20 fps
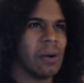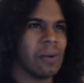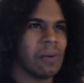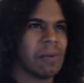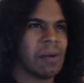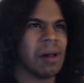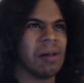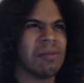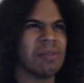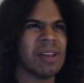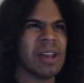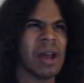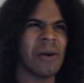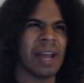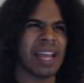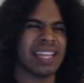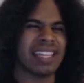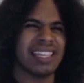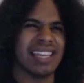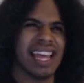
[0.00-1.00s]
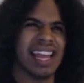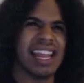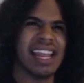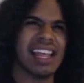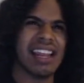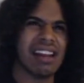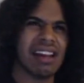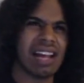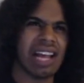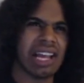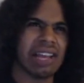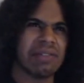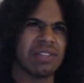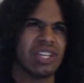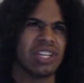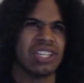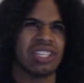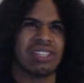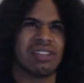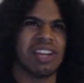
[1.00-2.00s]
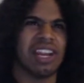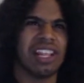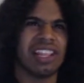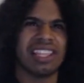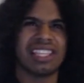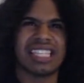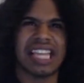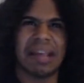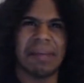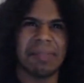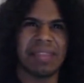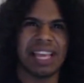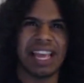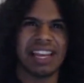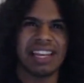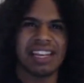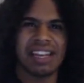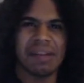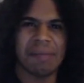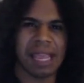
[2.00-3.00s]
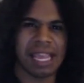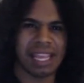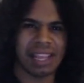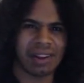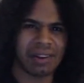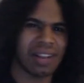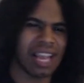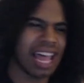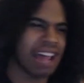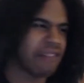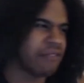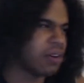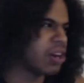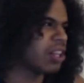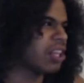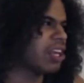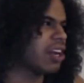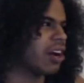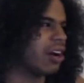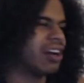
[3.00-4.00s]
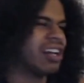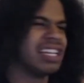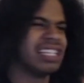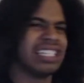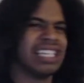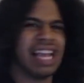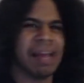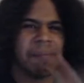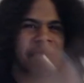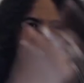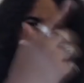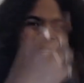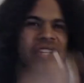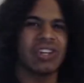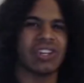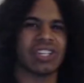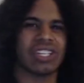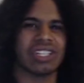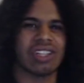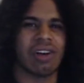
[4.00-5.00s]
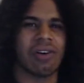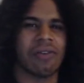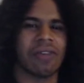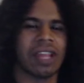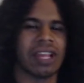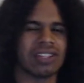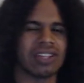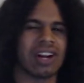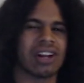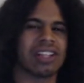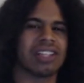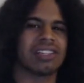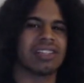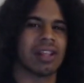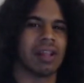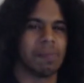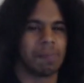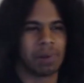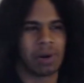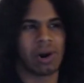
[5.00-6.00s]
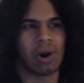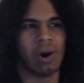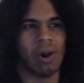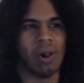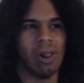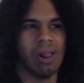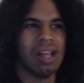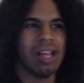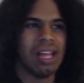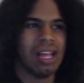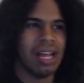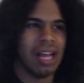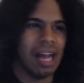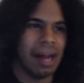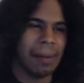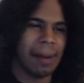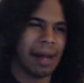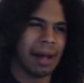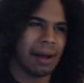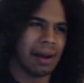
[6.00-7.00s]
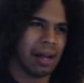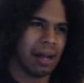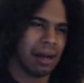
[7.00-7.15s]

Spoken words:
well, no, I didn't. I just did the same thing I did to make her laugh earlier. See, I'm pretty sure she's over there talking to the Pearl about